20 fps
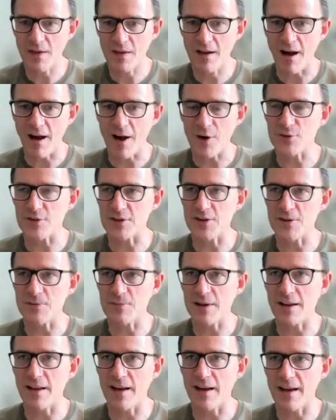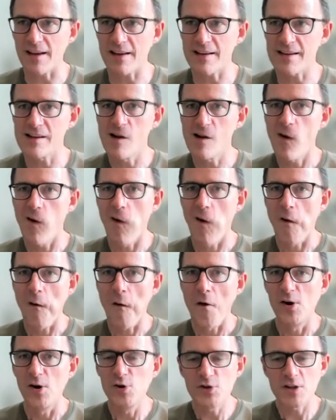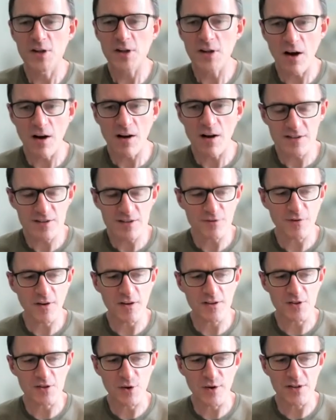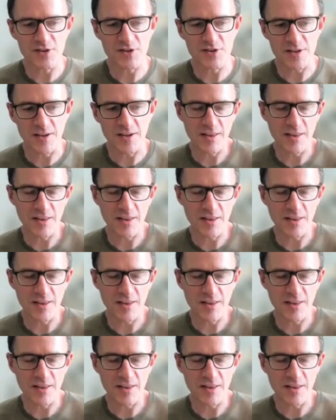I was going to be like, who's going to ask the first question?